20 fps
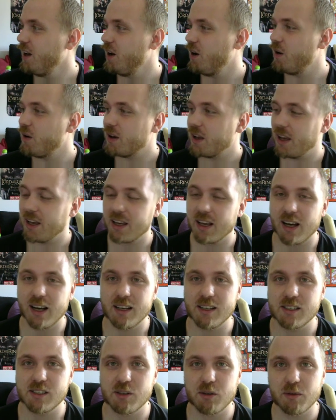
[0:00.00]
okay
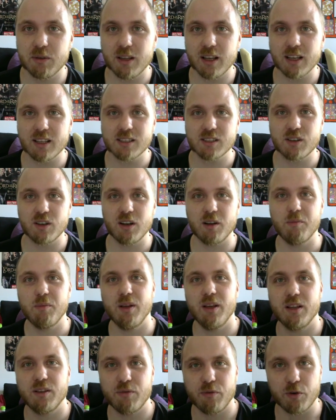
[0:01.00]
guys, so that's gonna
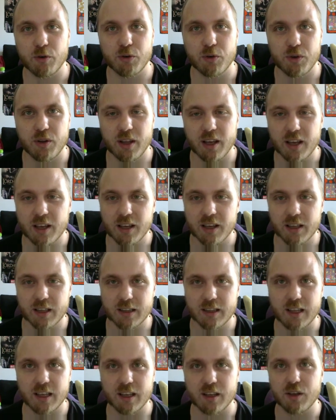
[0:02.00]
be it for today.
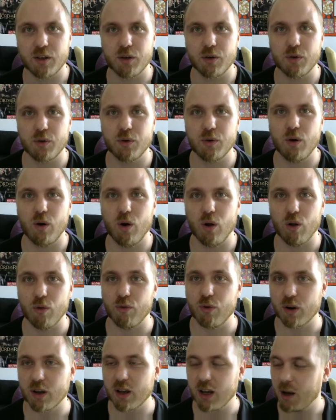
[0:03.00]
Thank you all
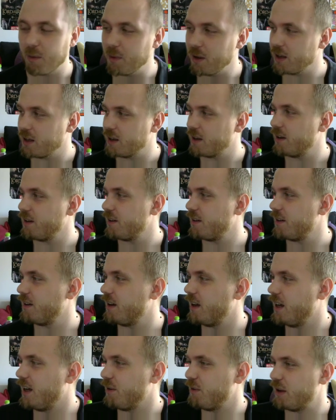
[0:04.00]
for coming.
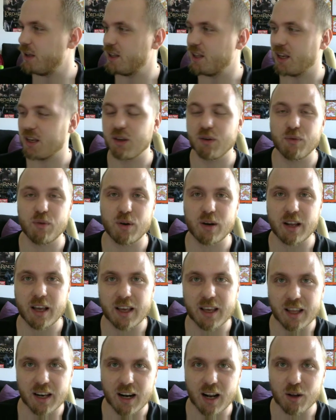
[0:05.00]
Big thank you for
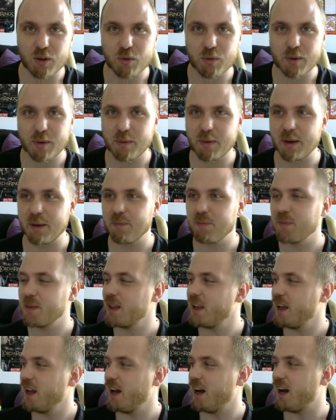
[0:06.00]
hanging out with me.
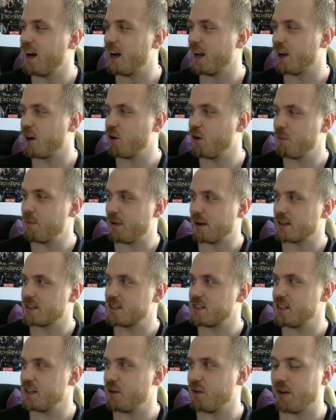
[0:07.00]
I hope I'll
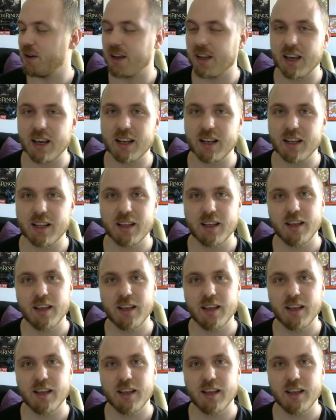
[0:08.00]
see you again.